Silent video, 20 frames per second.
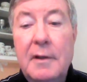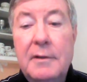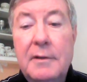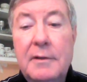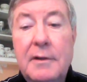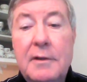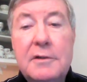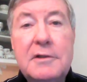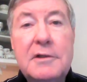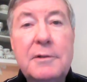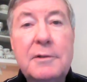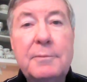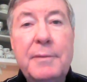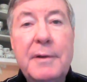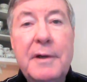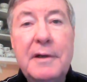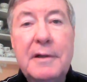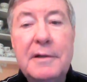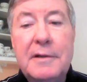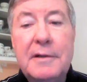Notice the
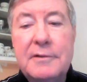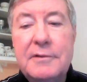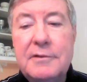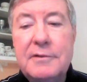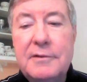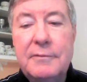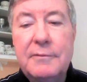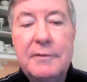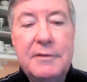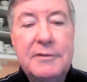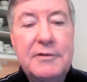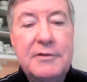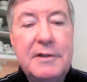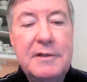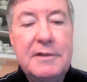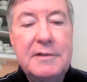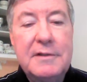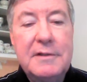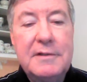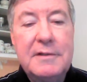parallels to what
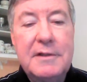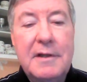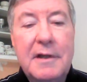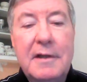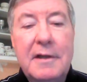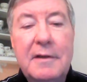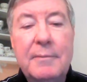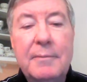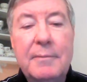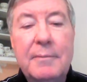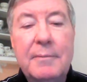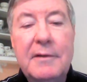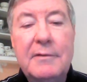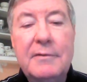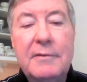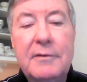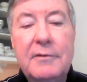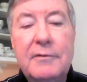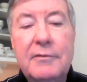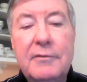Jesus said in
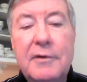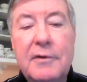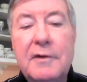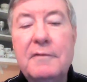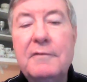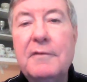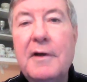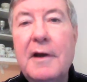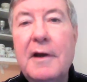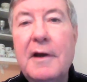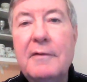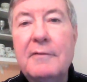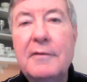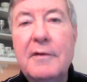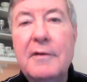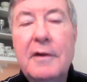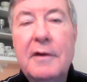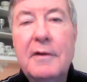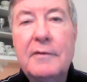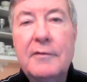Matthew 25,
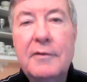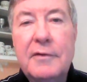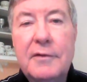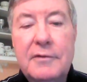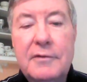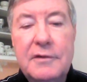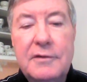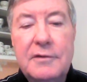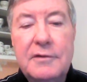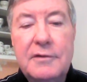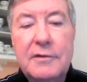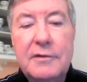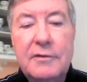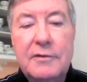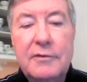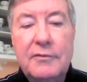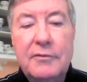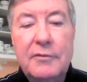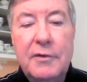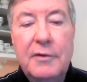verses
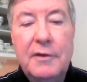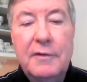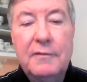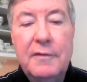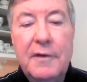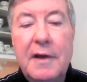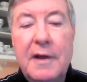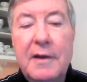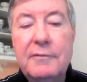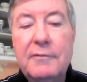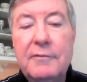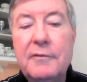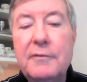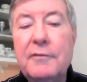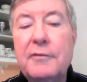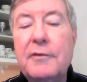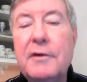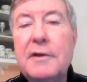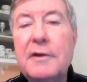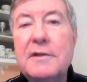25 through
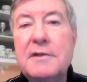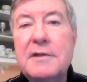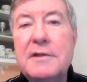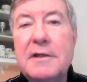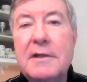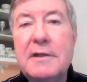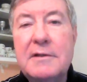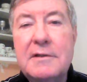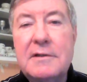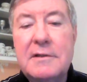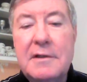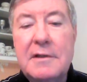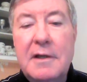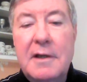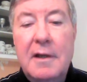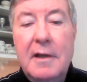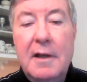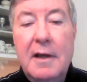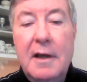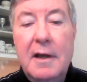46,
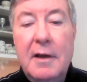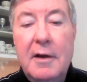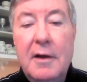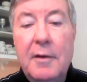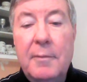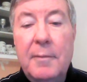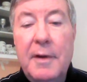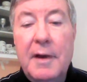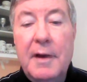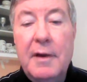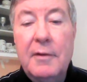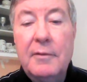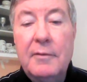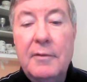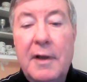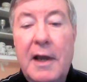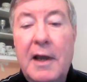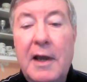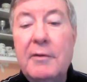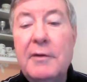uh, about
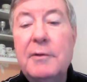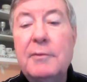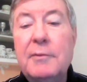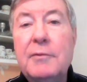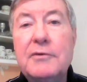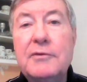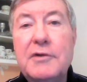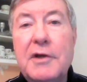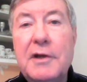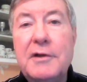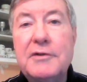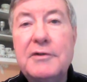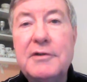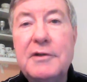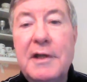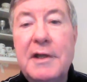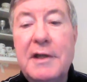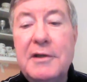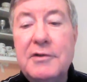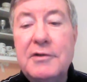how he will judge
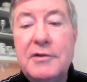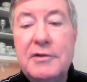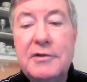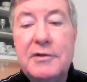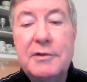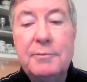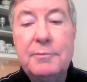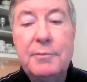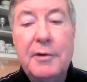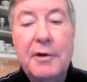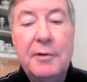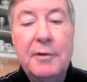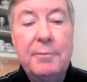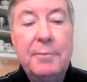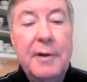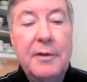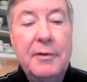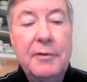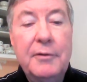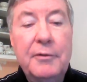the nations in part
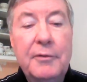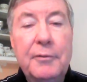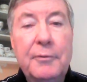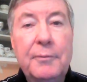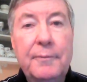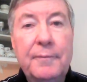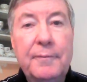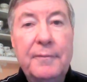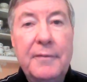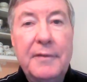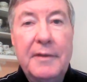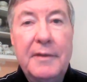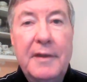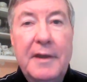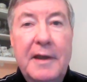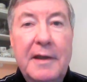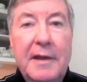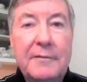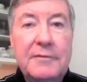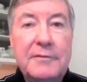by whom
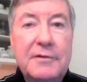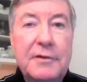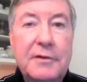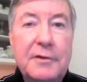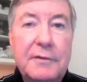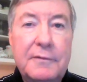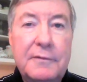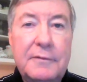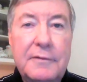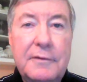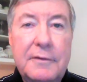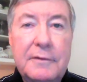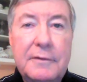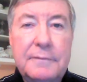they have served.